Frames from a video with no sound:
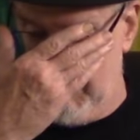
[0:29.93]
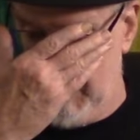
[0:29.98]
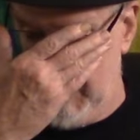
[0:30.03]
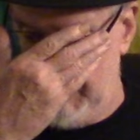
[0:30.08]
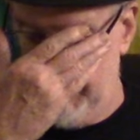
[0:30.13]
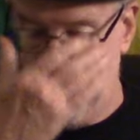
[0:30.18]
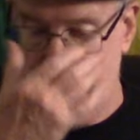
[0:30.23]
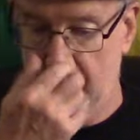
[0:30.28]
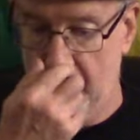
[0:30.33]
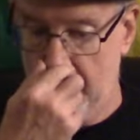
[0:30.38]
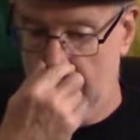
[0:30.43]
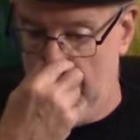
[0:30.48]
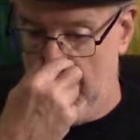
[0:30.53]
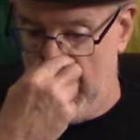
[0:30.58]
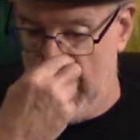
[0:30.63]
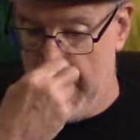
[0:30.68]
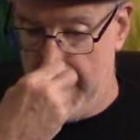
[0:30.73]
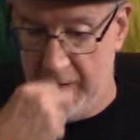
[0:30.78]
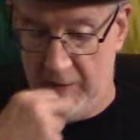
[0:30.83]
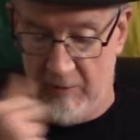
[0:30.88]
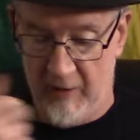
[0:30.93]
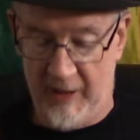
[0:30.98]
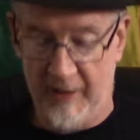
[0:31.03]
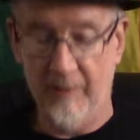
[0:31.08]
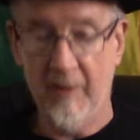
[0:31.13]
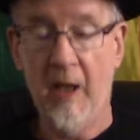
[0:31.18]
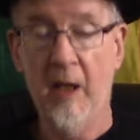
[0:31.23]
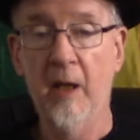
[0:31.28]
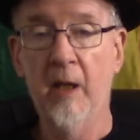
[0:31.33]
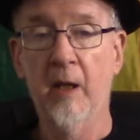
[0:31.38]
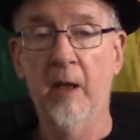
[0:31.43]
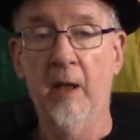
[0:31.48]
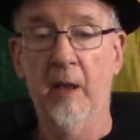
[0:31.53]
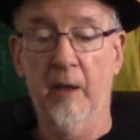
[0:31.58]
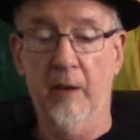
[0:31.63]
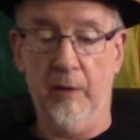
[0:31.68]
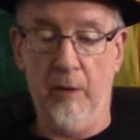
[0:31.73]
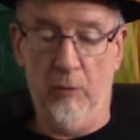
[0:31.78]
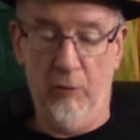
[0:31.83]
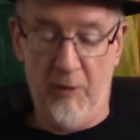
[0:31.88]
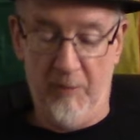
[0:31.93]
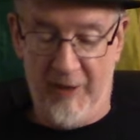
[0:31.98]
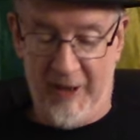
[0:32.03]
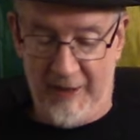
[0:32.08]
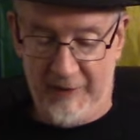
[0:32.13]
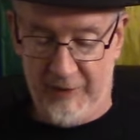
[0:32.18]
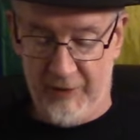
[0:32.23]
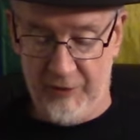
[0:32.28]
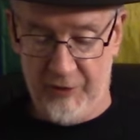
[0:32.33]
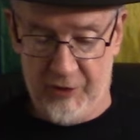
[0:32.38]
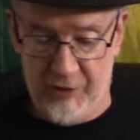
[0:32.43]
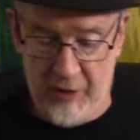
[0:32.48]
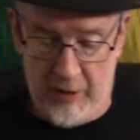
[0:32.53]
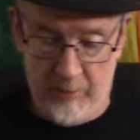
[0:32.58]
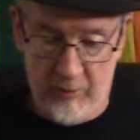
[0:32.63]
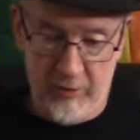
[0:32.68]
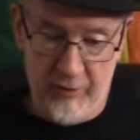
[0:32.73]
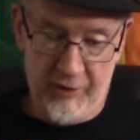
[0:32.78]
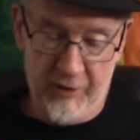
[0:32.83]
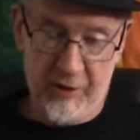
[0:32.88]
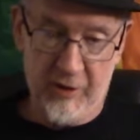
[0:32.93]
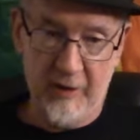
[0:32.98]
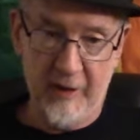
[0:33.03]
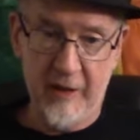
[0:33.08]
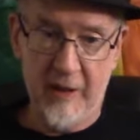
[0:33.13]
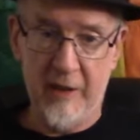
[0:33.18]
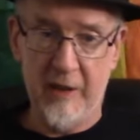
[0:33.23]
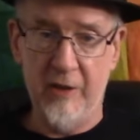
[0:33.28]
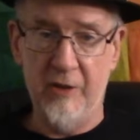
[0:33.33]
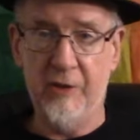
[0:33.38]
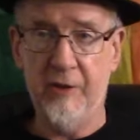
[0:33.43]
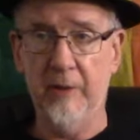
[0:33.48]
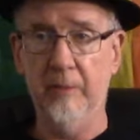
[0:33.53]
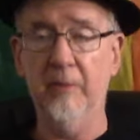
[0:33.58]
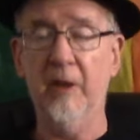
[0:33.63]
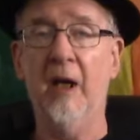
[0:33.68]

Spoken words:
But anyway, going back to the summer of sleaze,